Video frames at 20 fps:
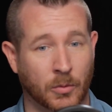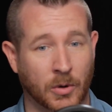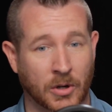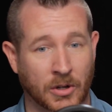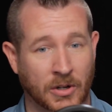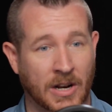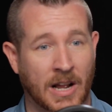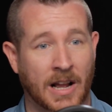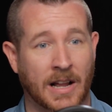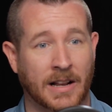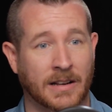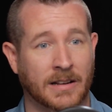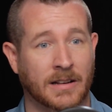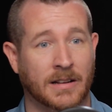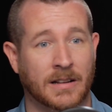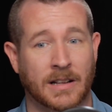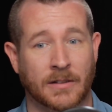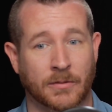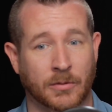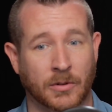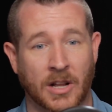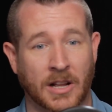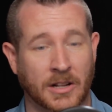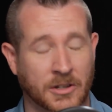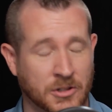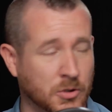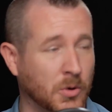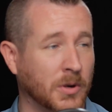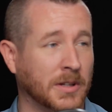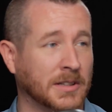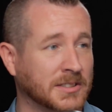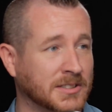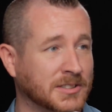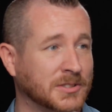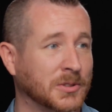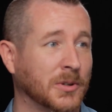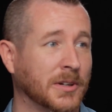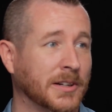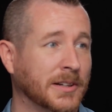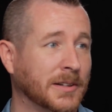we're not enjoying the story.